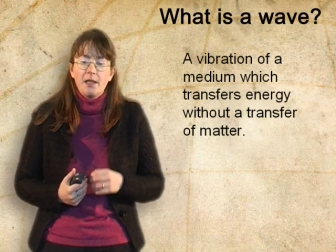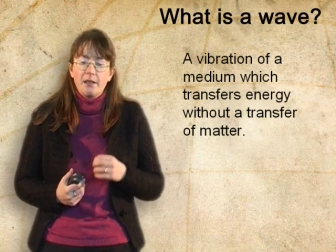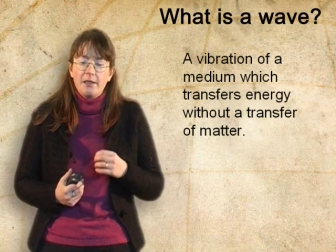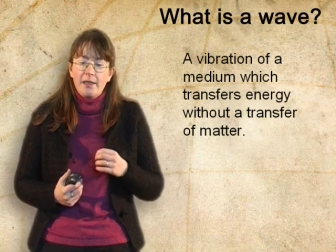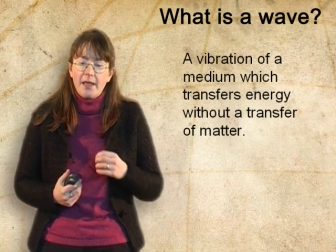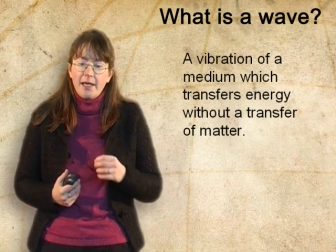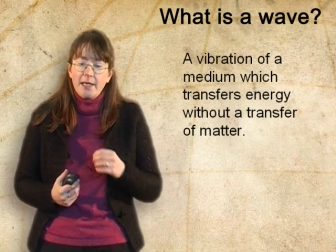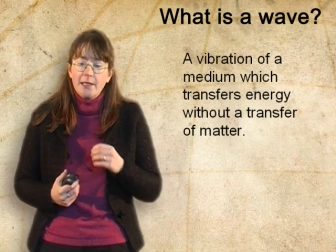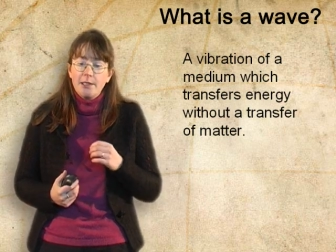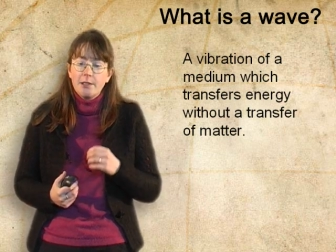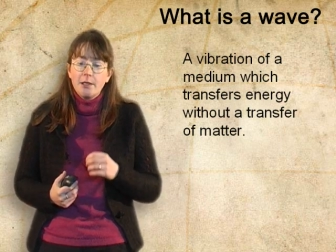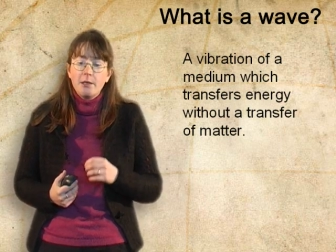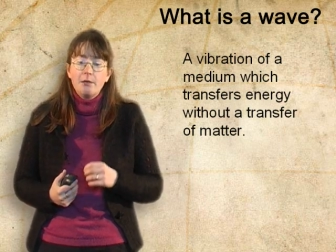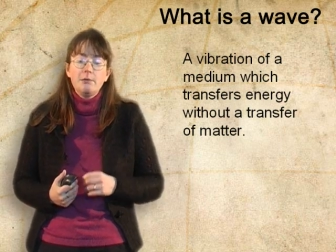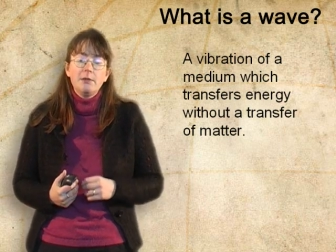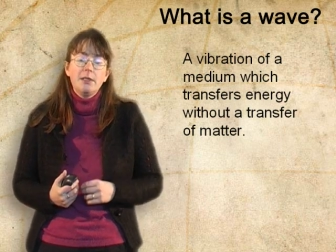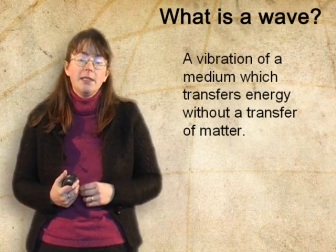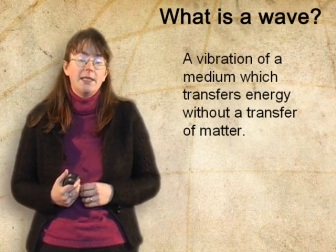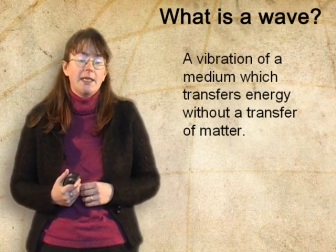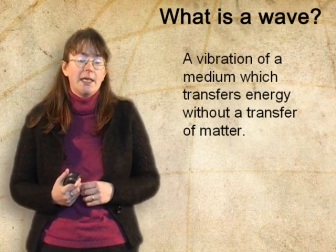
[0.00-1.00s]
They
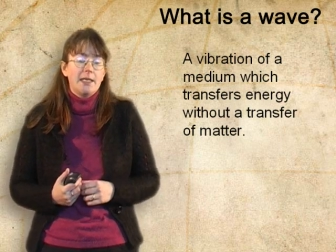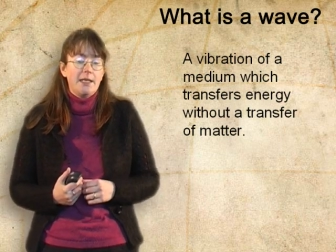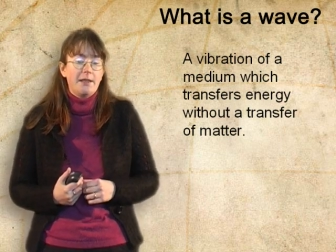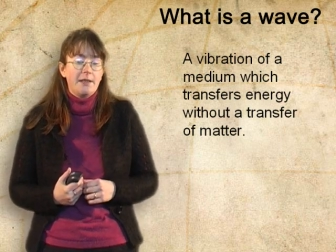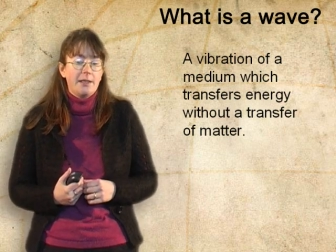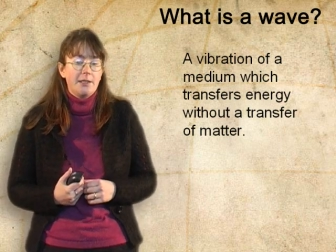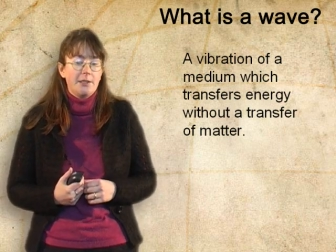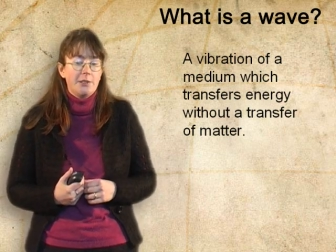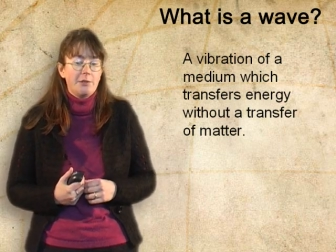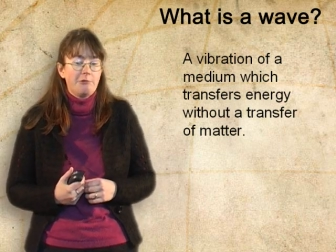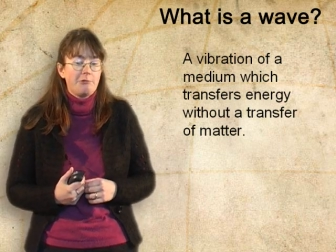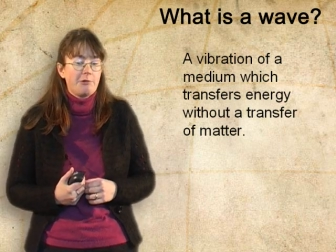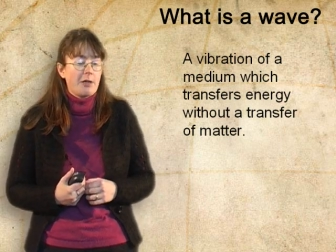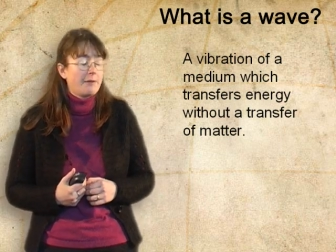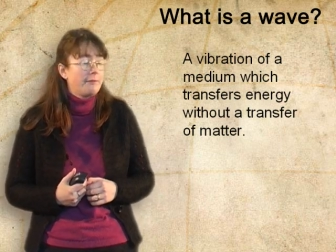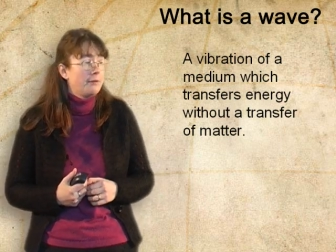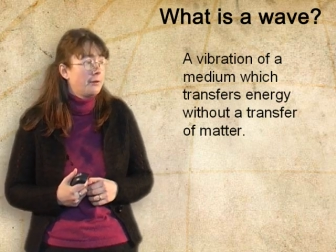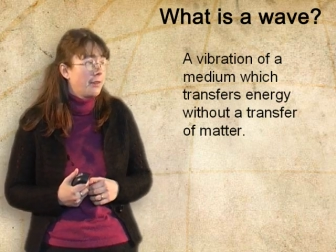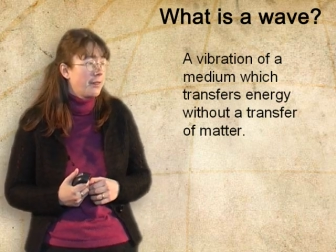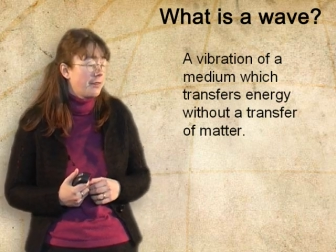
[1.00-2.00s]
don't need anything to
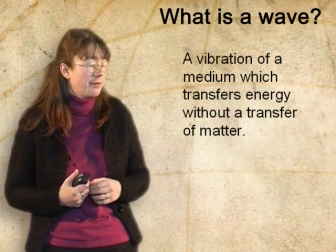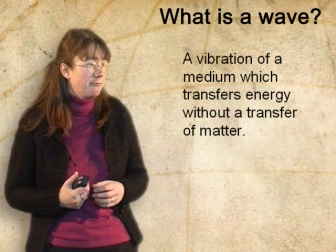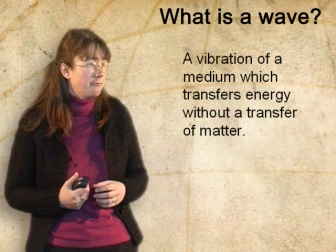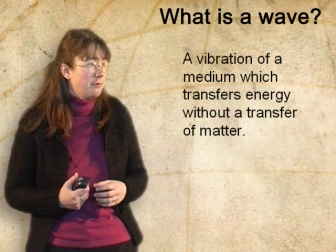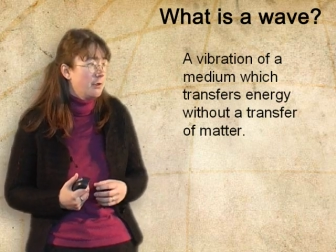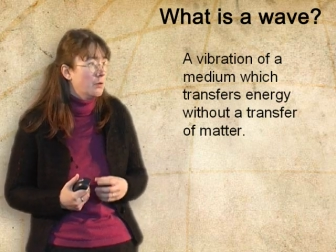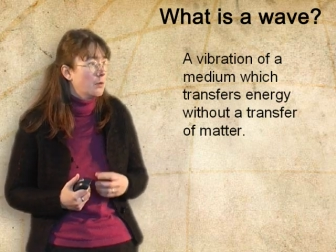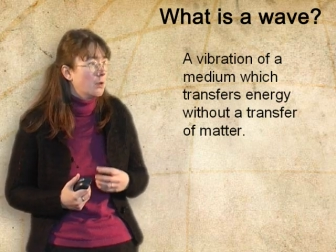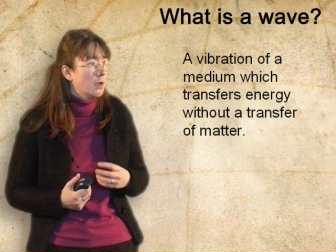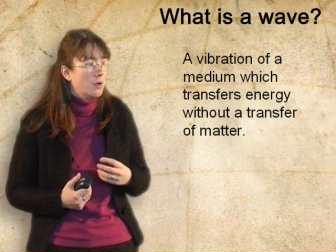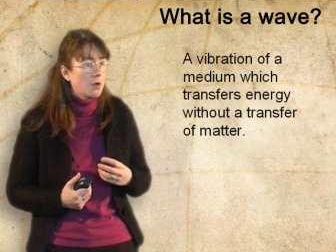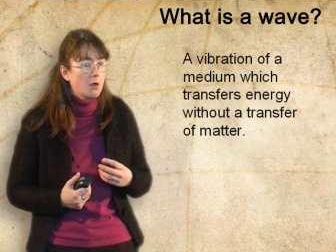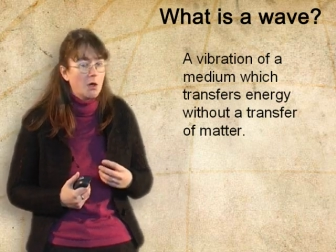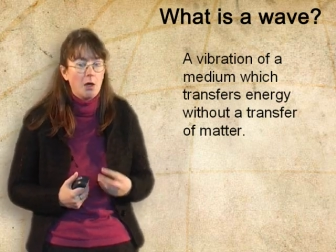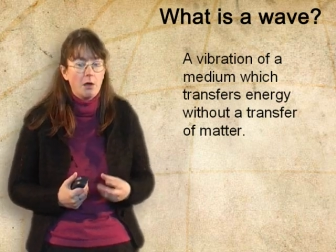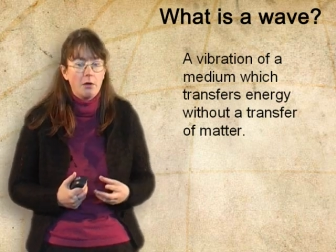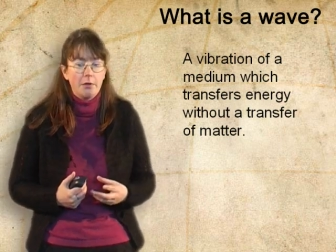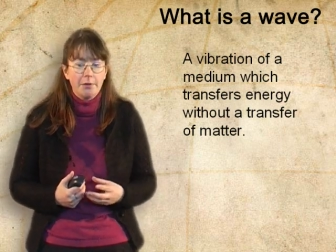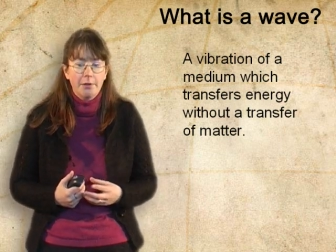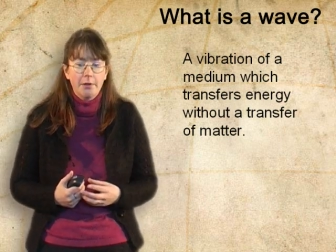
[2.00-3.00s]
travel through or
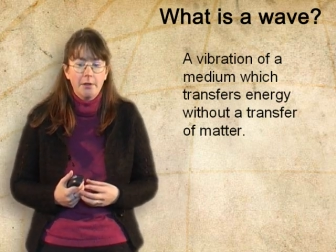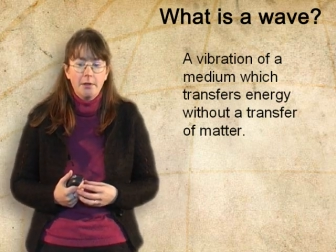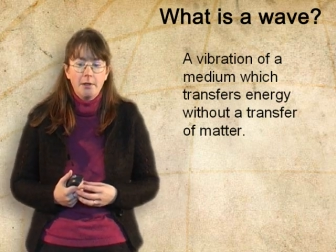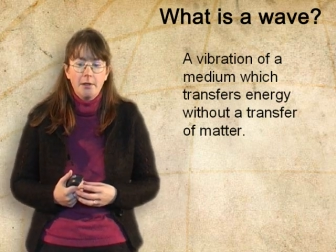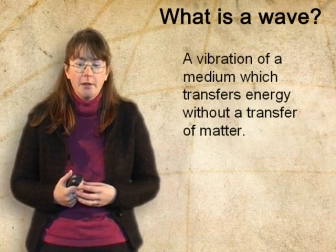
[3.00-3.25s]
on.